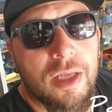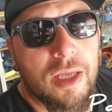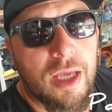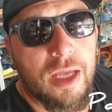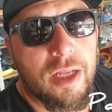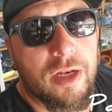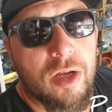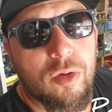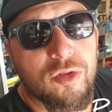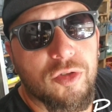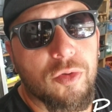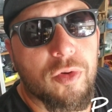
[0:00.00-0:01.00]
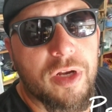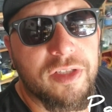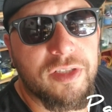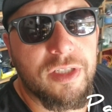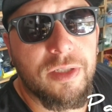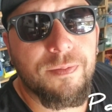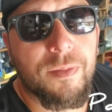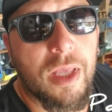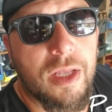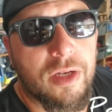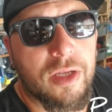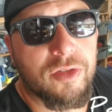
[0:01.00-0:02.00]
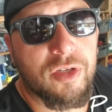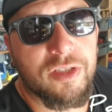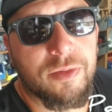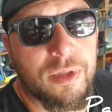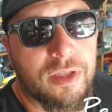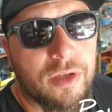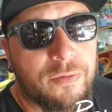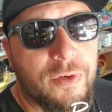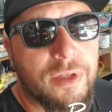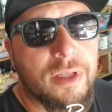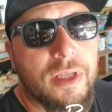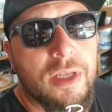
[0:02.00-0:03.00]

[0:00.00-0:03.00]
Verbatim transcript: and not go so crazy and uh, try something different.